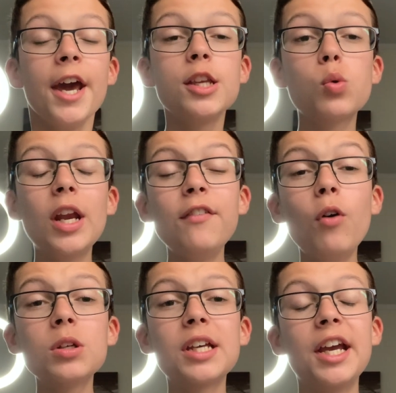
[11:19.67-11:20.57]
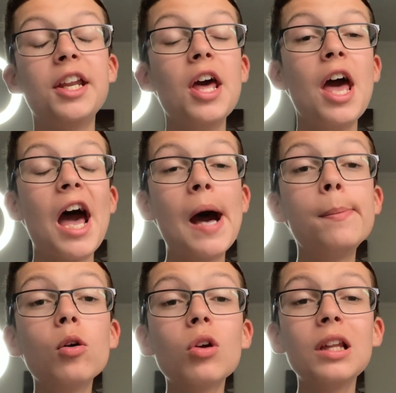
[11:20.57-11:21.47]
2014,
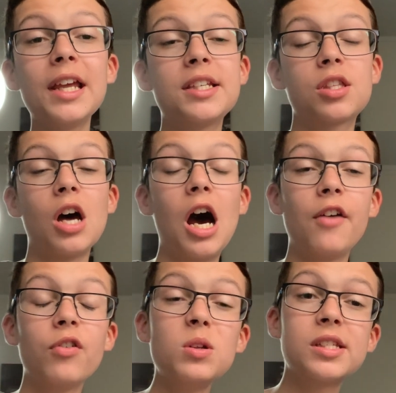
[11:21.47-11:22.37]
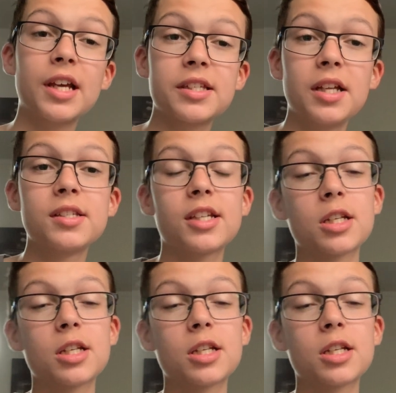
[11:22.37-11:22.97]
Apple released the iPhone 6 and 6